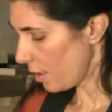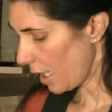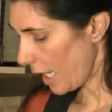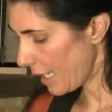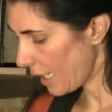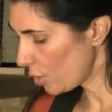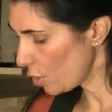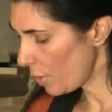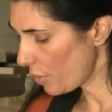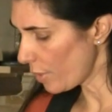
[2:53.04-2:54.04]
And I
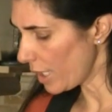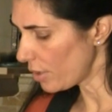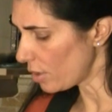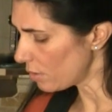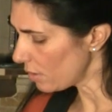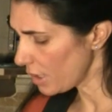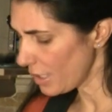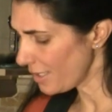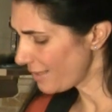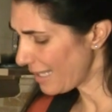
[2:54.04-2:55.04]
cook with oregano.
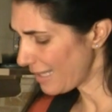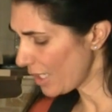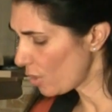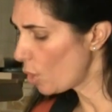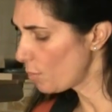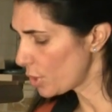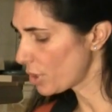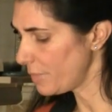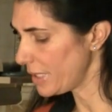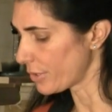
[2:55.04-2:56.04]
They like
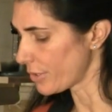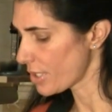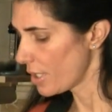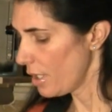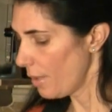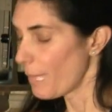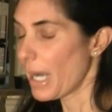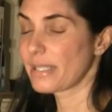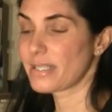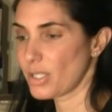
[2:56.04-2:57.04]
home-cooked meals,
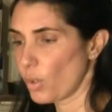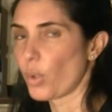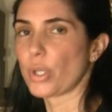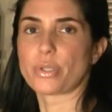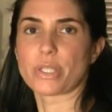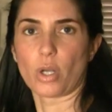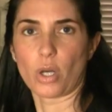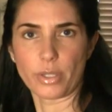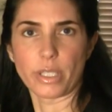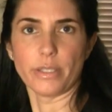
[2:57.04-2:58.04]
minus the oils and
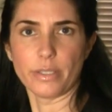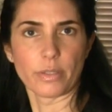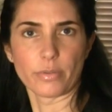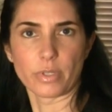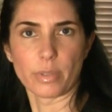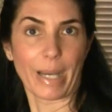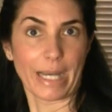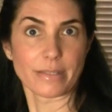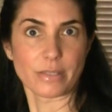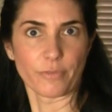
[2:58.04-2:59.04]
all the, you know, the
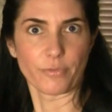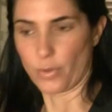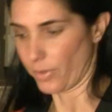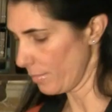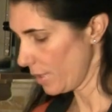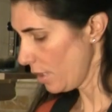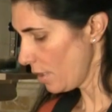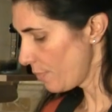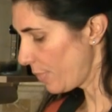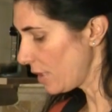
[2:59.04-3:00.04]
bad stuff for them.
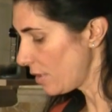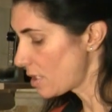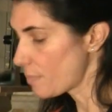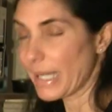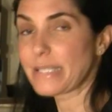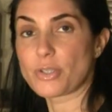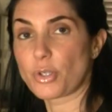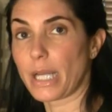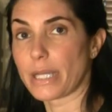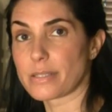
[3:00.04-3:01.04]
But spices
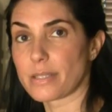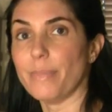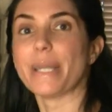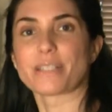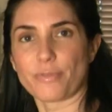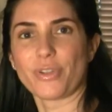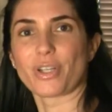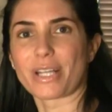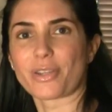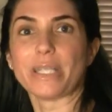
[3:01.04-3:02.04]
are nice. It makes them feel
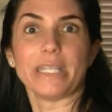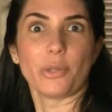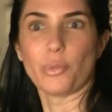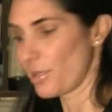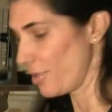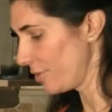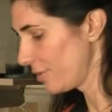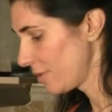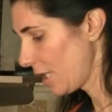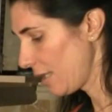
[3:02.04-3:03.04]
like they're eating with you.
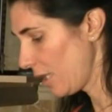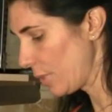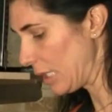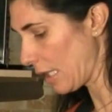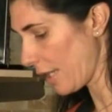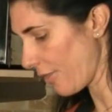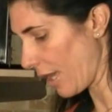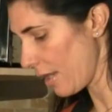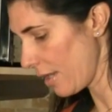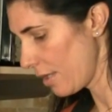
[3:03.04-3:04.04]
And they really like
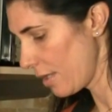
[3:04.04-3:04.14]
that.